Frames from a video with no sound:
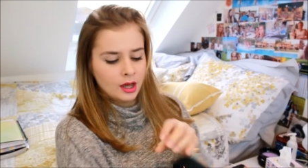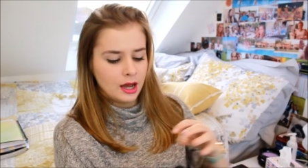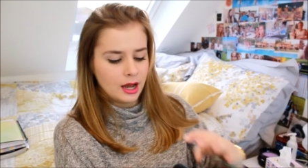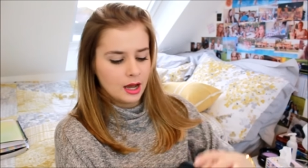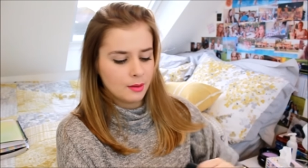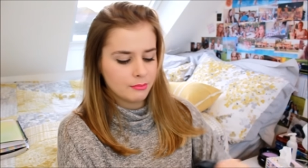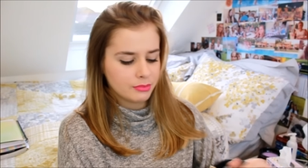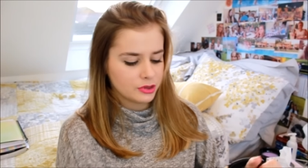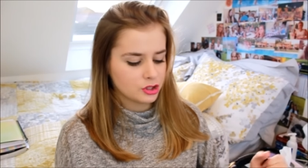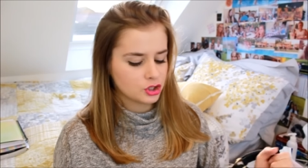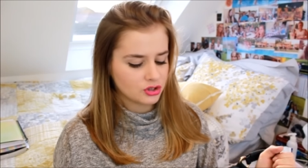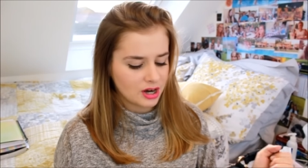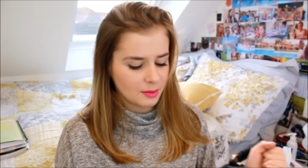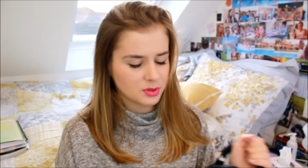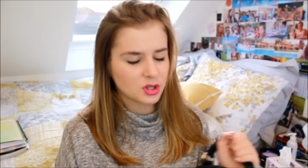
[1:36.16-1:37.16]
Um, the
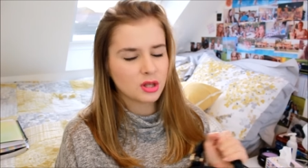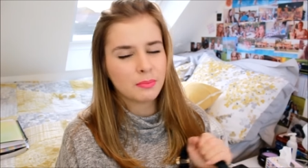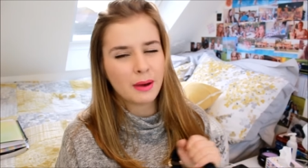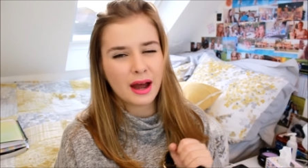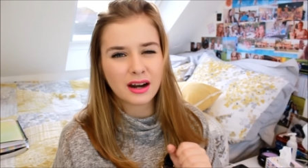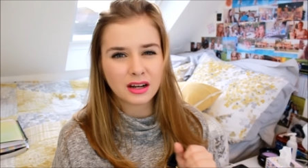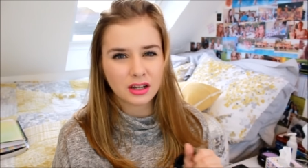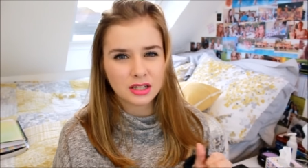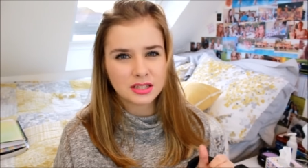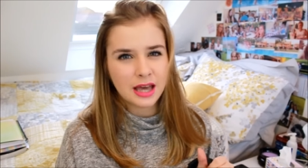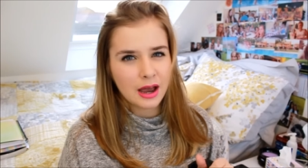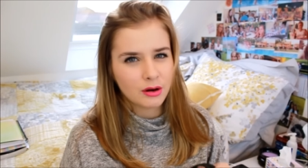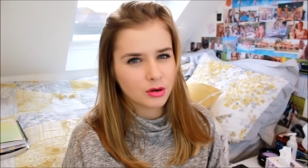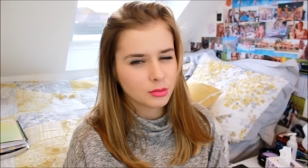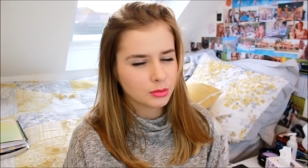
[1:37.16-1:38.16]
straps on the back are
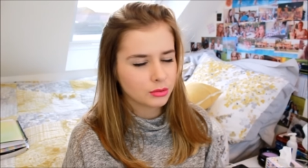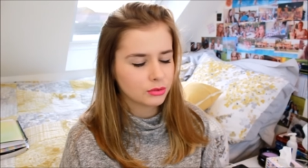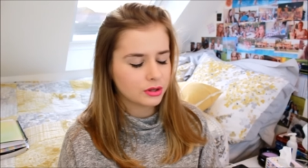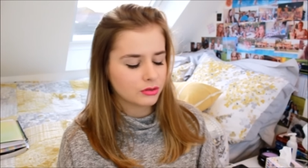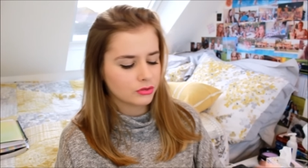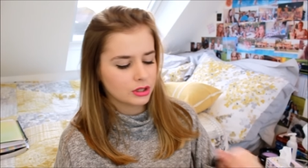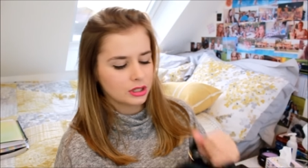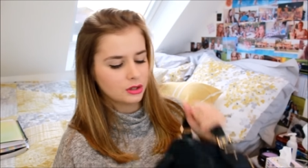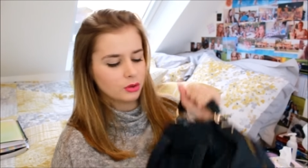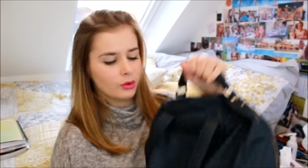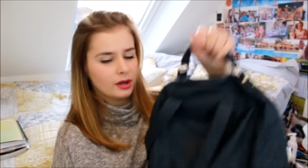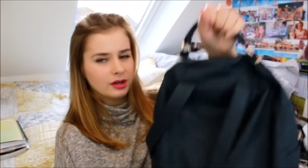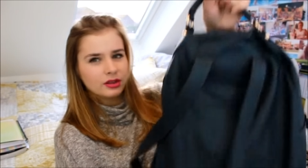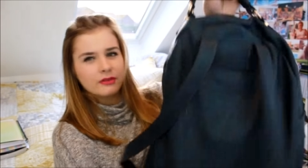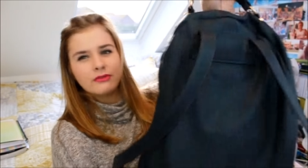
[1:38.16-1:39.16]
terrible. They're really
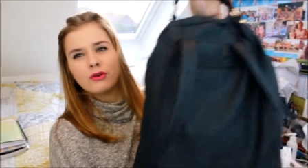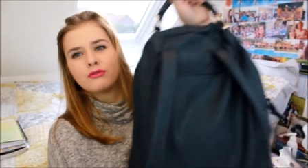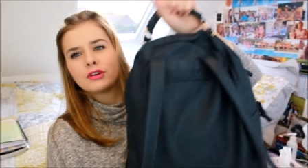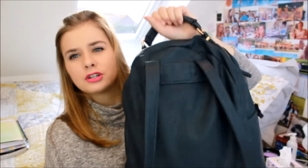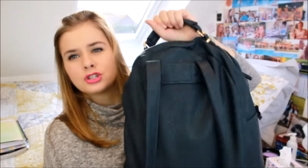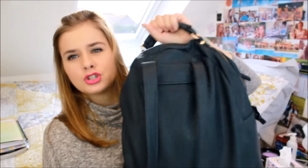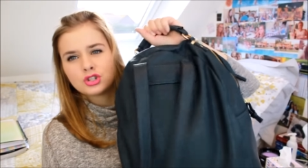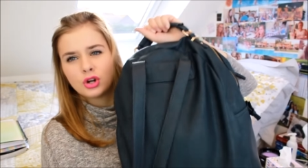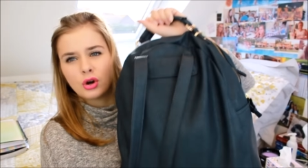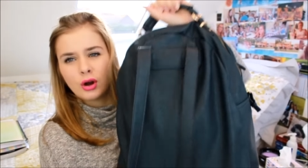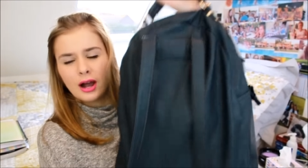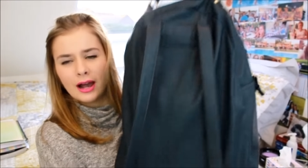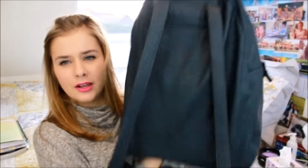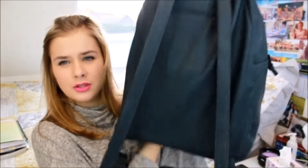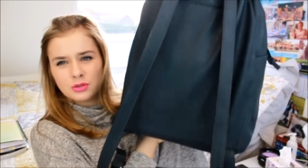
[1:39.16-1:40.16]
annoying. They're not very
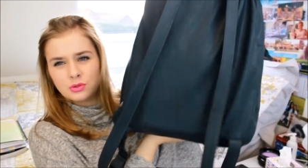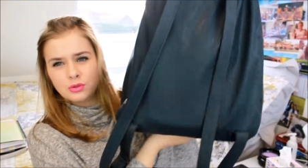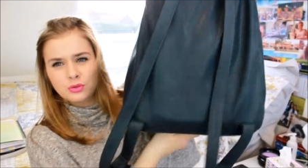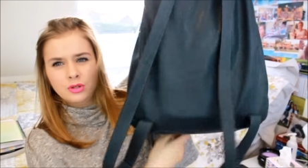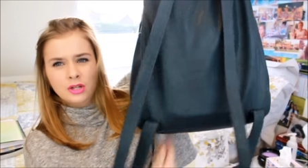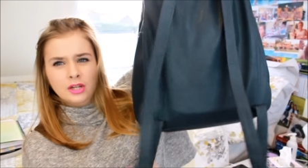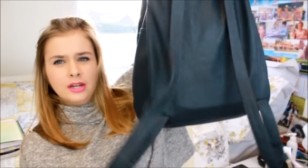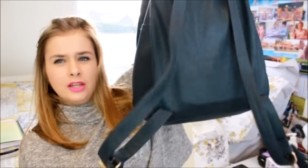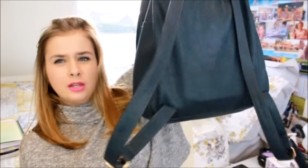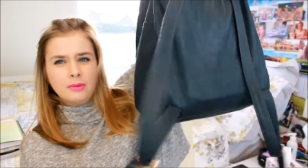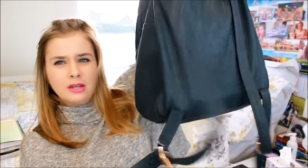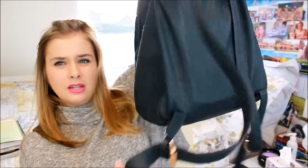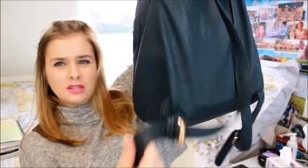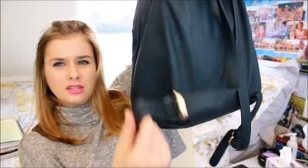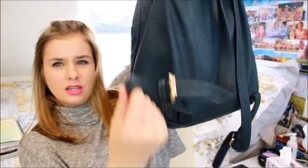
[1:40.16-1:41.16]
strong at all. They're
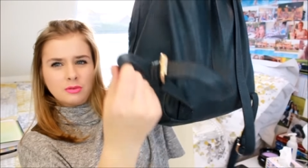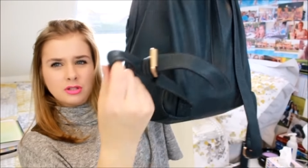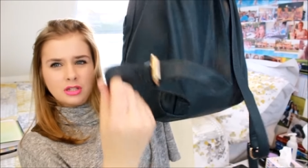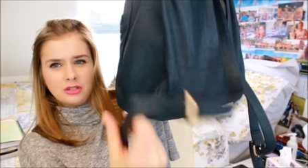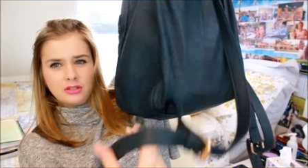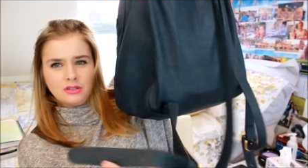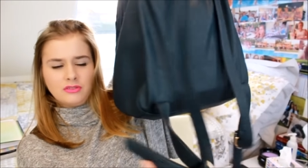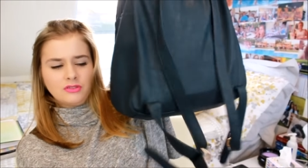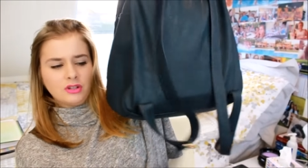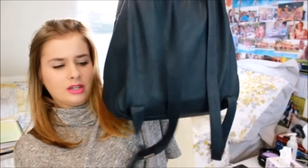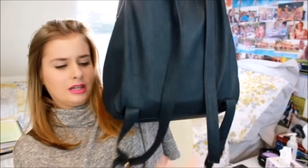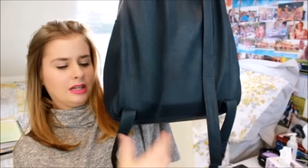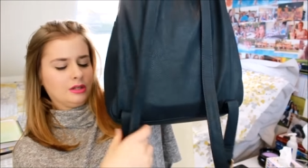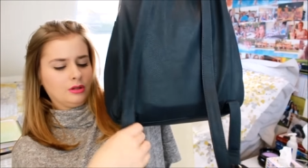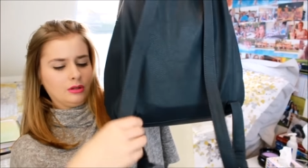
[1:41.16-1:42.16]
made of the same material. They've got
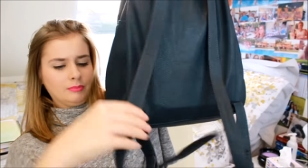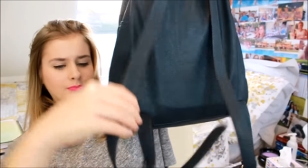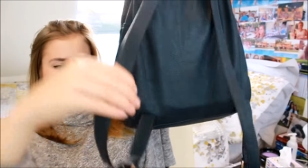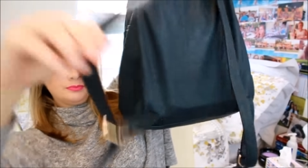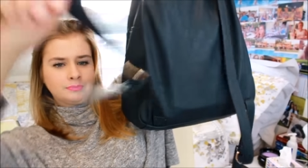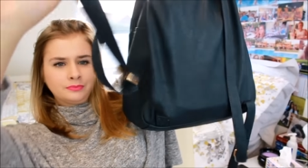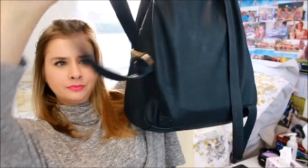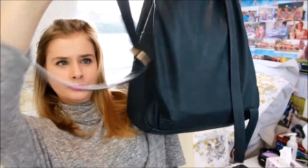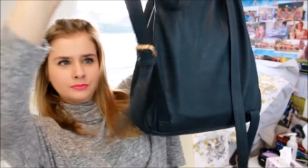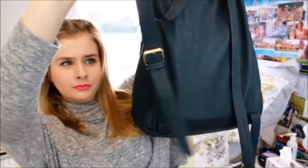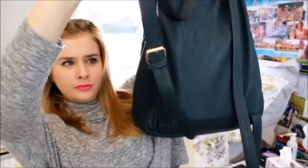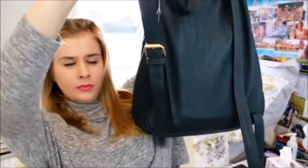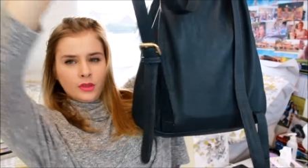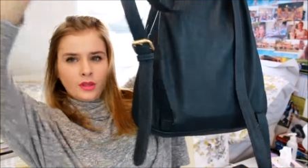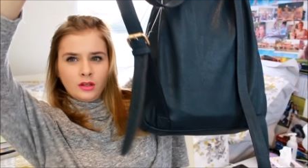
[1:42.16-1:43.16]
like a little
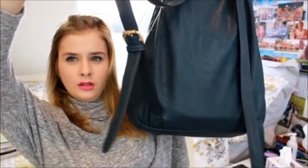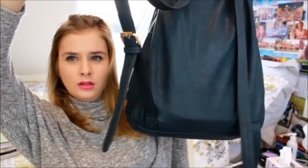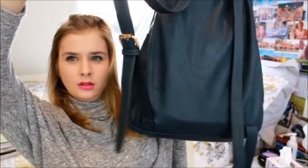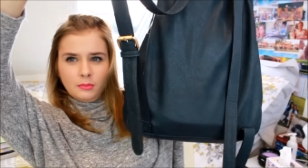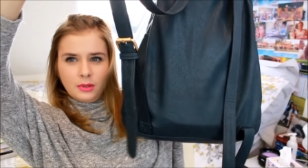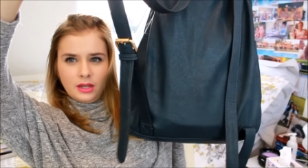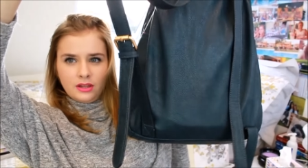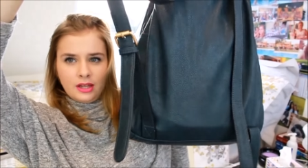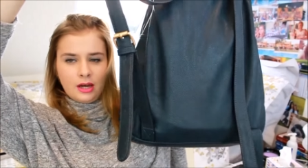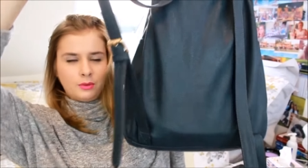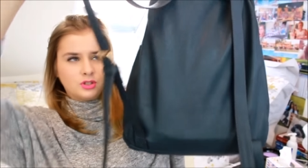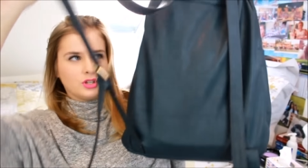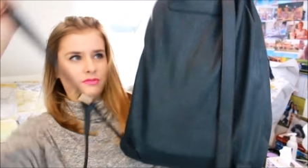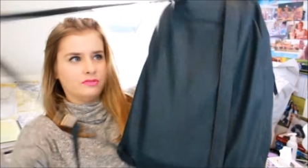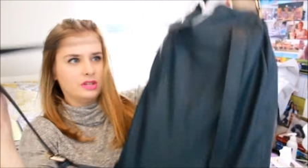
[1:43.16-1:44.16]
bit there
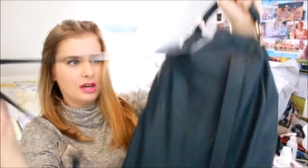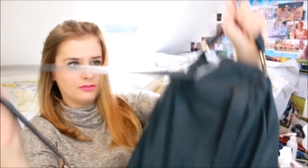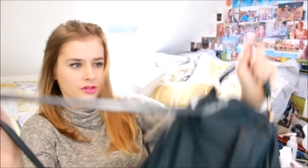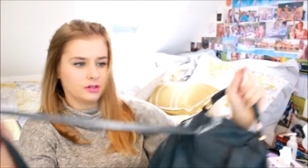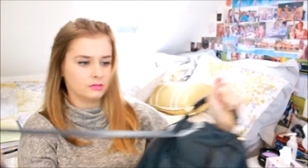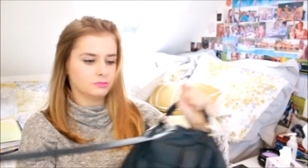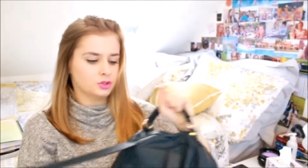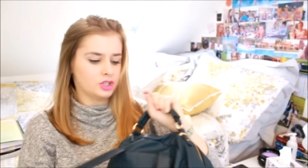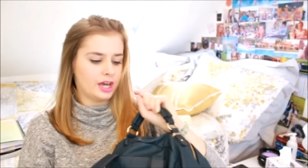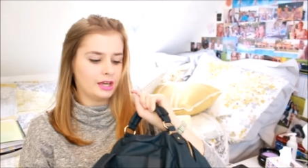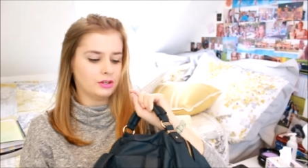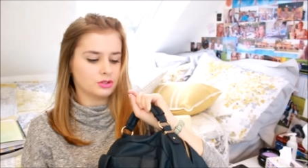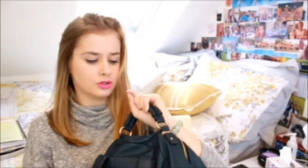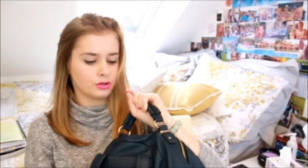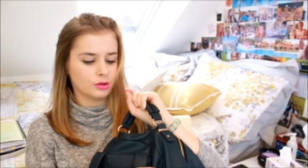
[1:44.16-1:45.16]
which I've never
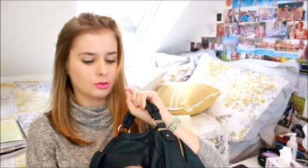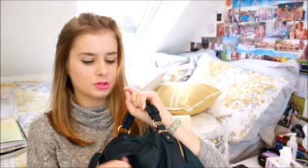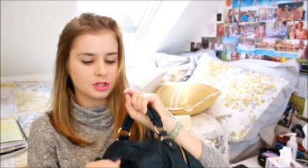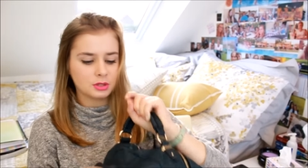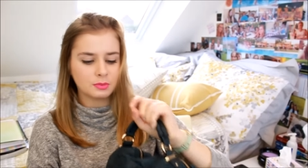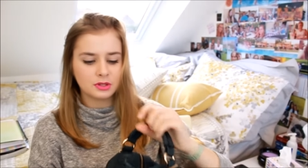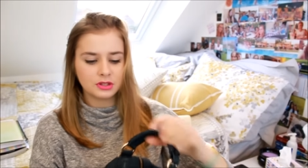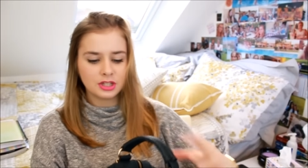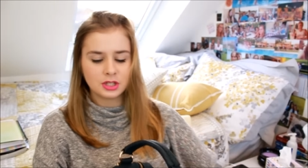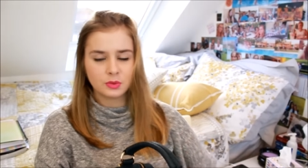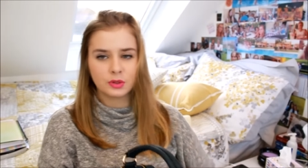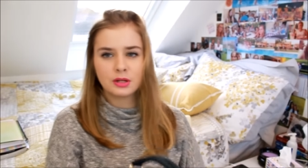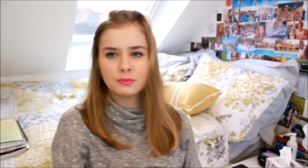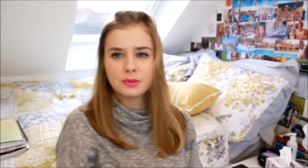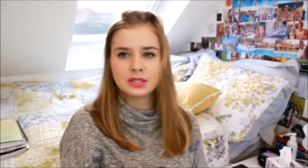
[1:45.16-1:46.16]
changed or altered. But this
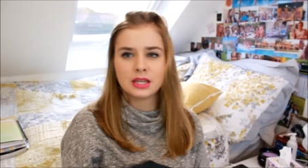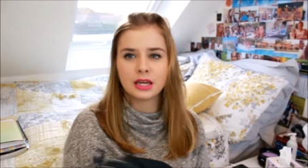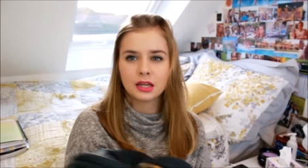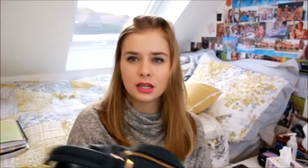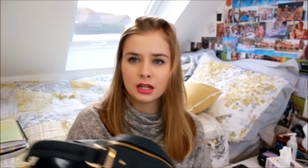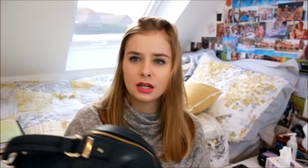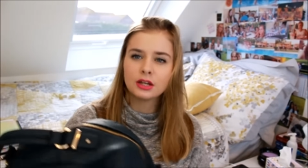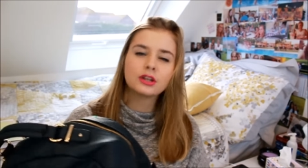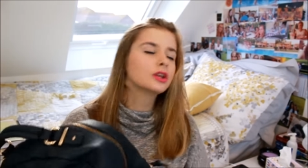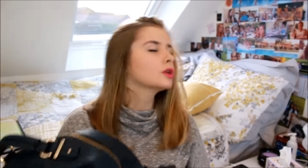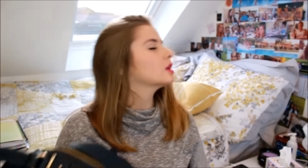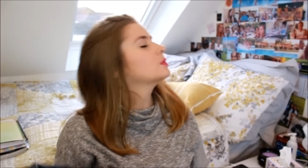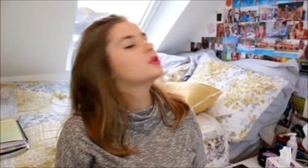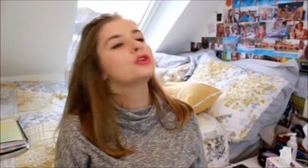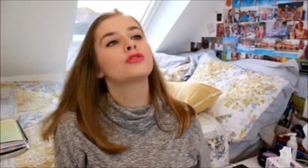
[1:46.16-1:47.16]
one in particular, you know,
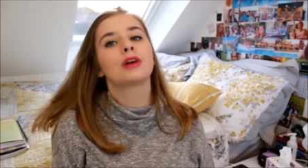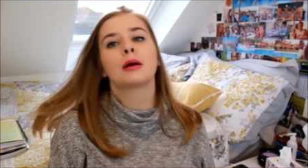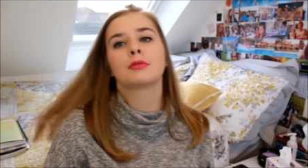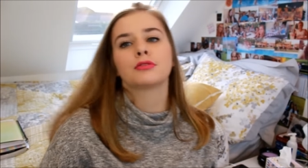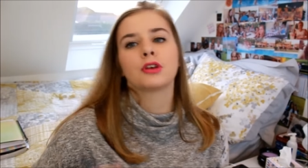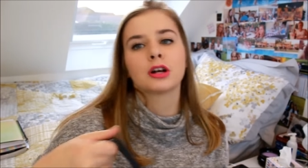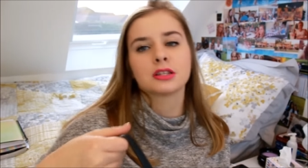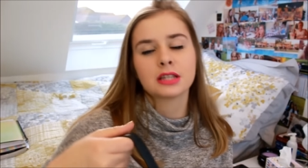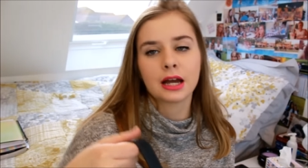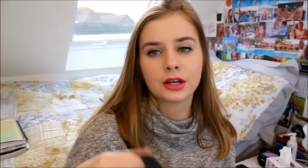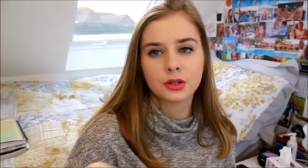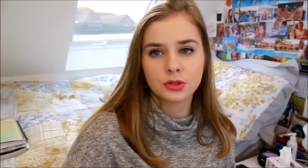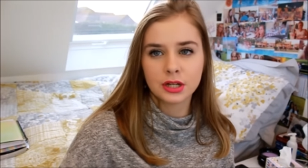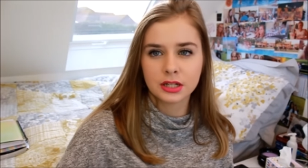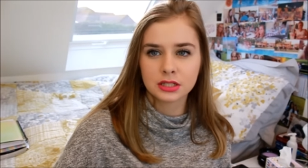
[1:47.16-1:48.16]
like when you grab a
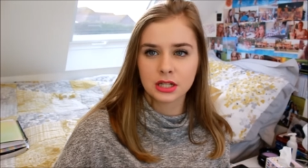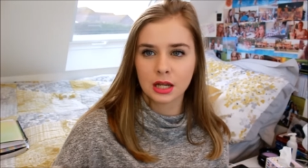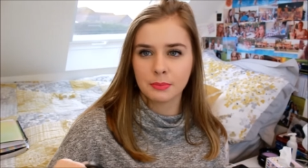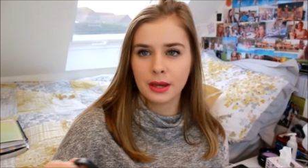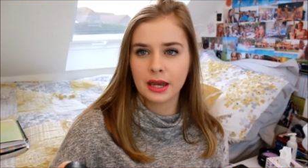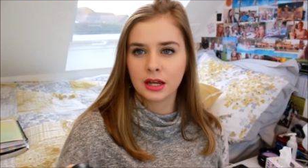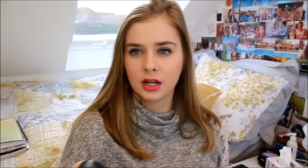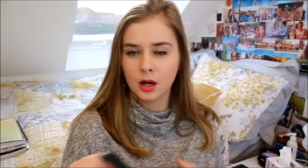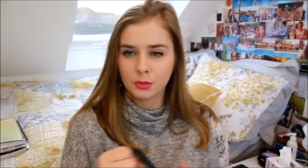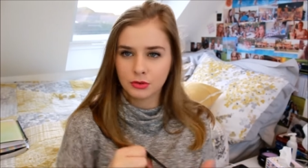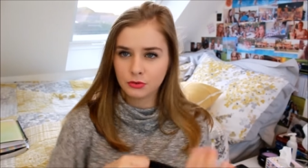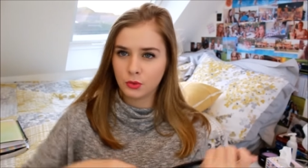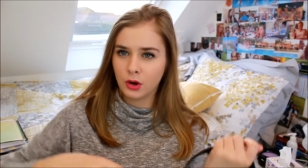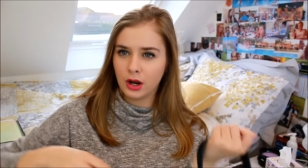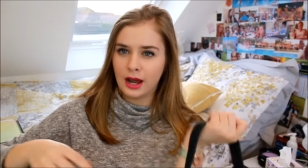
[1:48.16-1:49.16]
rucksack, you tend to like pick it up
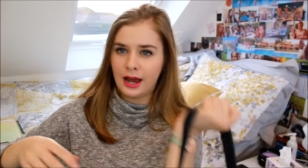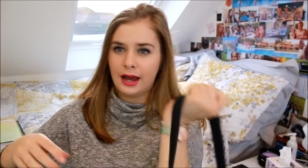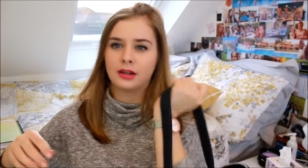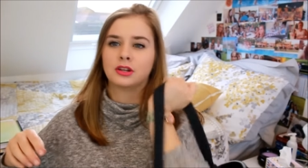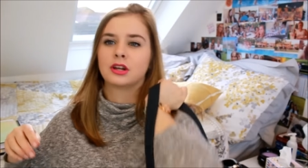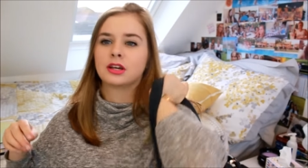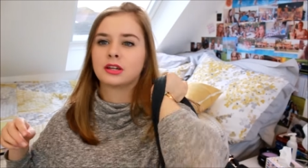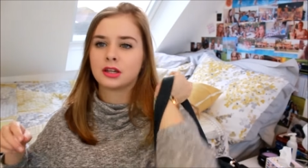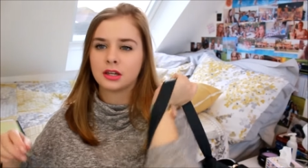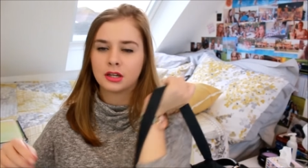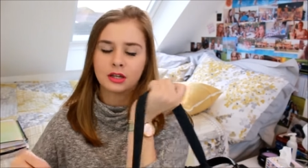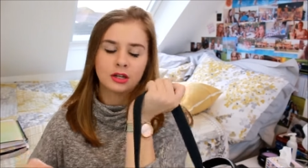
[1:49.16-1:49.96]
with one hand and like